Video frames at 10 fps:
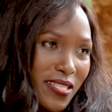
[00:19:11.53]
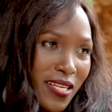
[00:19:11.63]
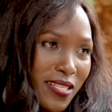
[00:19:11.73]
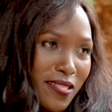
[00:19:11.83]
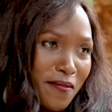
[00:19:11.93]

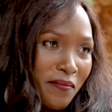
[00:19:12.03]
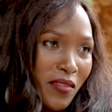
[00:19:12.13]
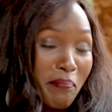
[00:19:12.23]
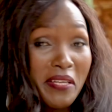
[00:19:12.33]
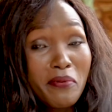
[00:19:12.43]
Yes.
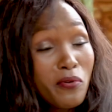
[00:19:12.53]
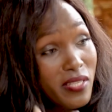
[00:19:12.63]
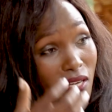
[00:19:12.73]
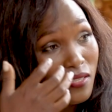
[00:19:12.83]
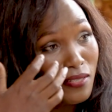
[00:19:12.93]
But
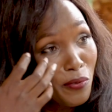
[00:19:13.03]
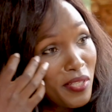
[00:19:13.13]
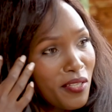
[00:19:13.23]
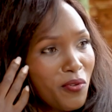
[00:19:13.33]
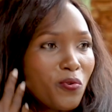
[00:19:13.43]
because I was
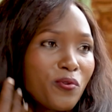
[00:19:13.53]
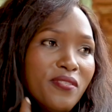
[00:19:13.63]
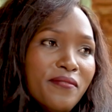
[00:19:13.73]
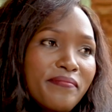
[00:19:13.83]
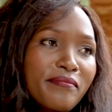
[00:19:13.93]
looking
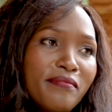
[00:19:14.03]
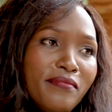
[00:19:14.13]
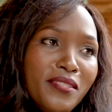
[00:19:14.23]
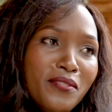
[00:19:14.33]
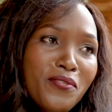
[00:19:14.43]
good.
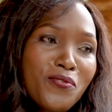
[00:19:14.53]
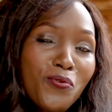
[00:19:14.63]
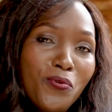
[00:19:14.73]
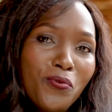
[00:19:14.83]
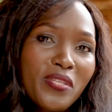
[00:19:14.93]

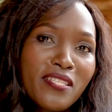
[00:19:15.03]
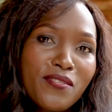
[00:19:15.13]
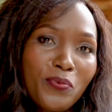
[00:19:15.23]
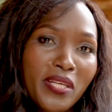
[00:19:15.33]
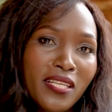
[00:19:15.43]
So
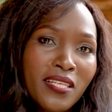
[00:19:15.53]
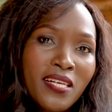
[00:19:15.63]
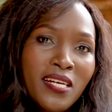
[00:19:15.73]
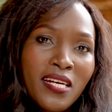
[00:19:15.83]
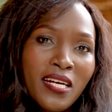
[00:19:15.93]
that's when
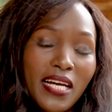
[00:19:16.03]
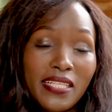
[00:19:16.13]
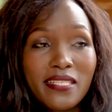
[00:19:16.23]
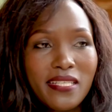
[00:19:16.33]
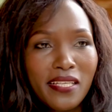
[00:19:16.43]
I
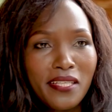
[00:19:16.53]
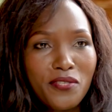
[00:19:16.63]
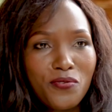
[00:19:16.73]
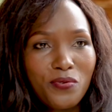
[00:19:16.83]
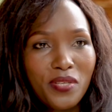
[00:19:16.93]

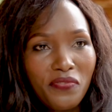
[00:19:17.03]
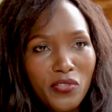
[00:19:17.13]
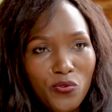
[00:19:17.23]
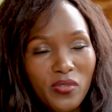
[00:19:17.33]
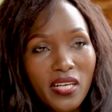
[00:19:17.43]
decided to give
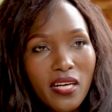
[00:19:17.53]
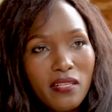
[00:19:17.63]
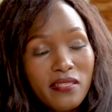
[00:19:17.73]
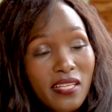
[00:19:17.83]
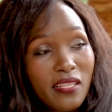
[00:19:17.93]
it to the
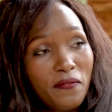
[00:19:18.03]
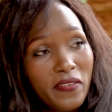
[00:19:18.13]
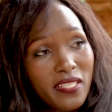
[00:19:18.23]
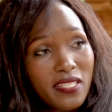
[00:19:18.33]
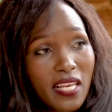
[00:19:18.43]
girls. And the
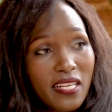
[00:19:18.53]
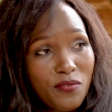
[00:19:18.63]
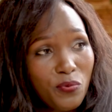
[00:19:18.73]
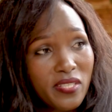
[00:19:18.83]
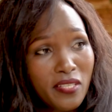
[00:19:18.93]
first
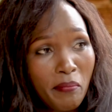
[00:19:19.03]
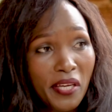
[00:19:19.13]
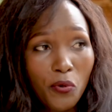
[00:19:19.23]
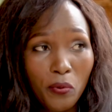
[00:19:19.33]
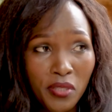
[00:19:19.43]
class was in
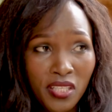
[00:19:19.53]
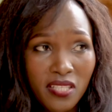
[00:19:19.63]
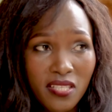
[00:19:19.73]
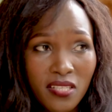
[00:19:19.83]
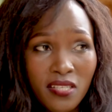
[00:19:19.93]
my
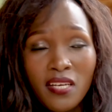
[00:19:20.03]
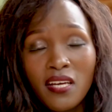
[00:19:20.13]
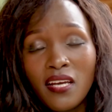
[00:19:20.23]
community.